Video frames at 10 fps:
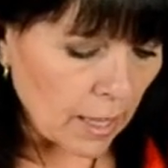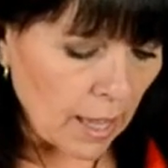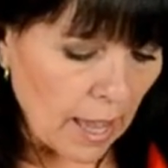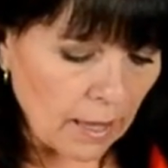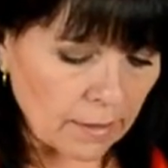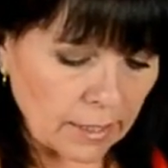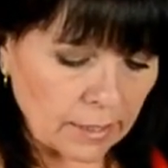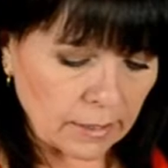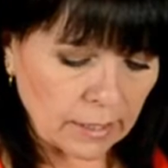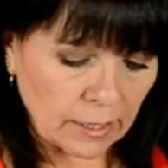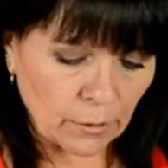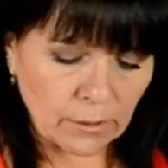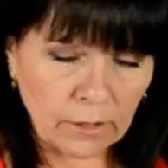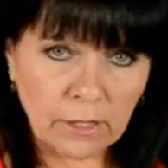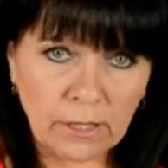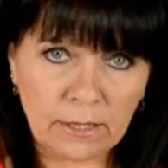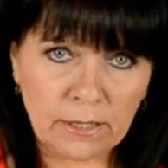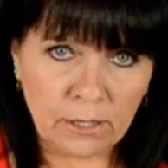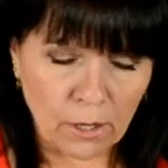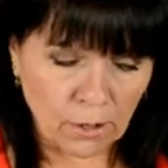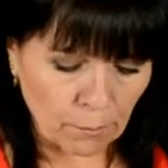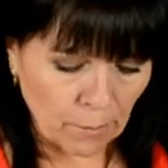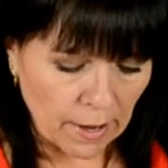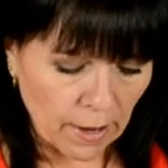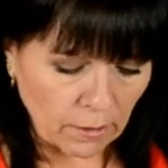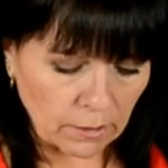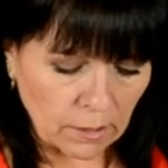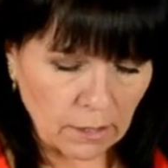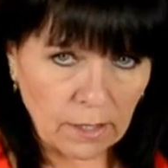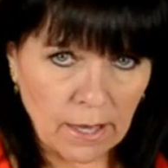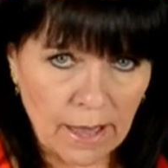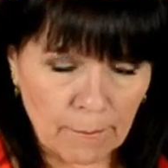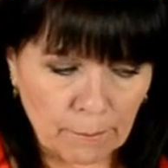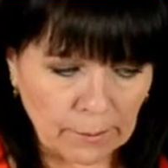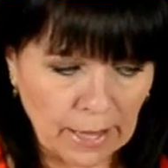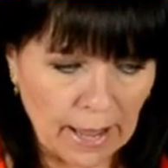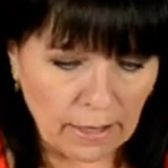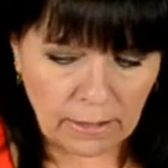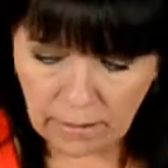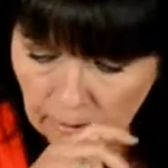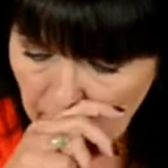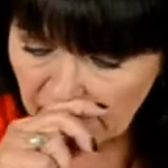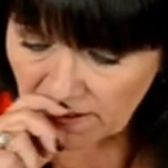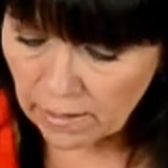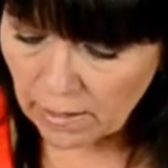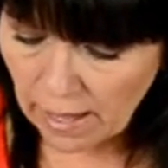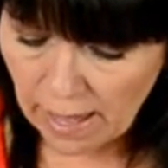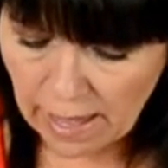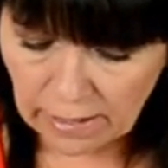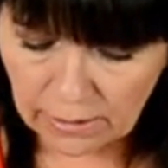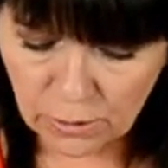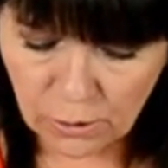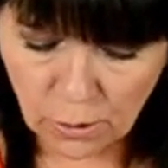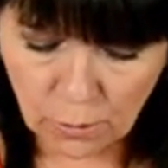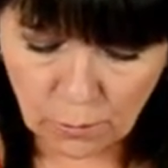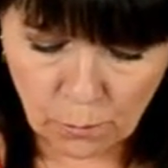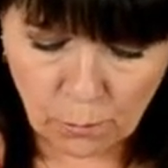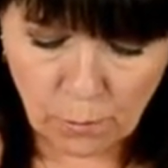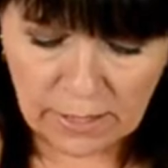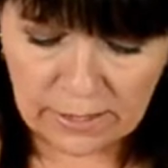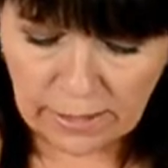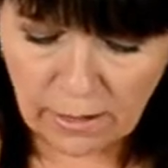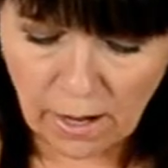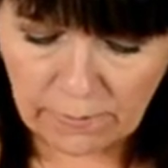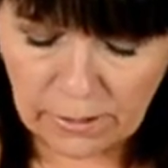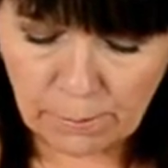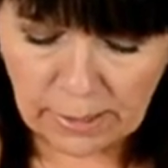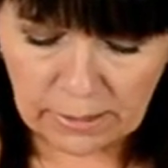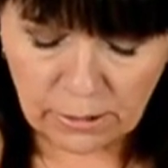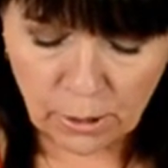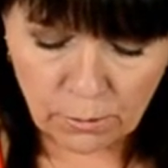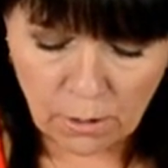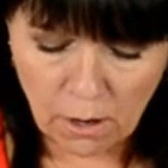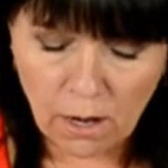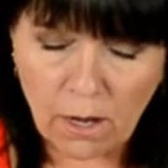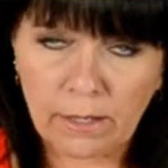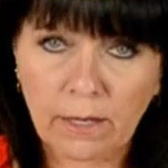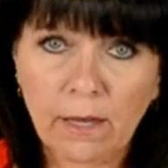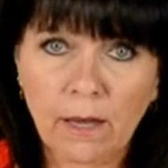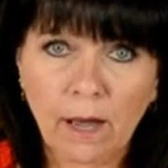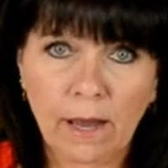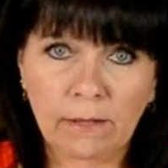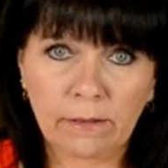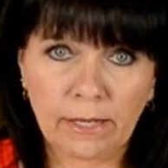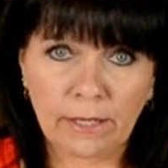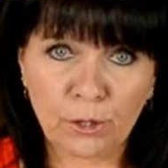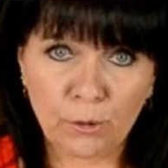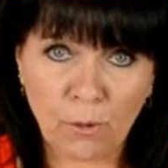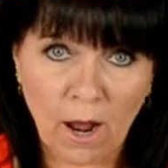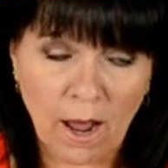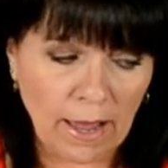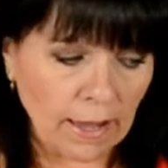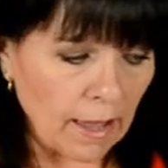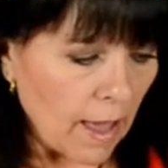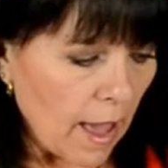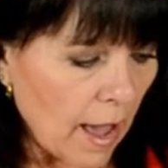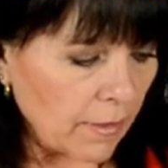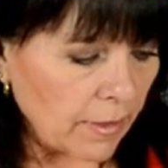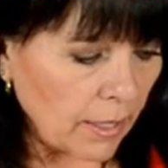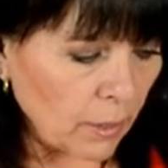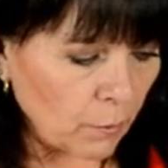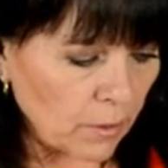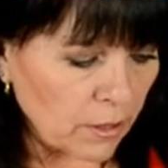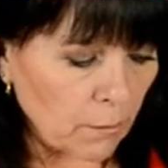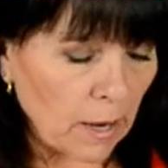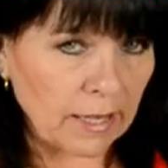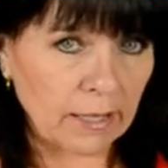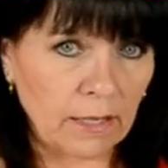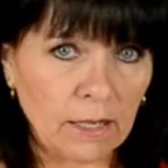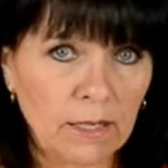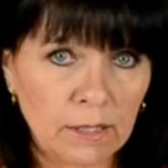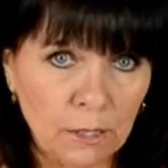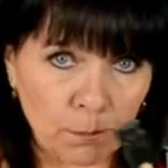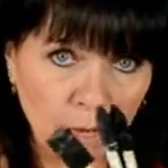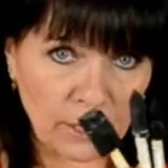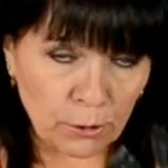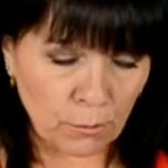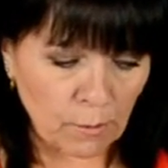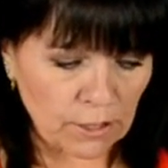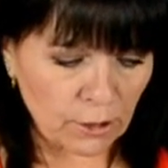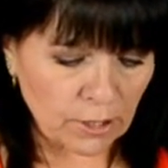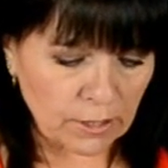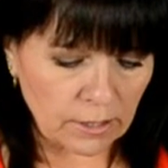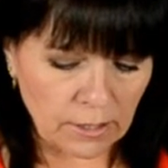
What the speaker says: and then here is the dark brown and black. And so once I got the base coat on, I let it dry, and then with my sponge brushes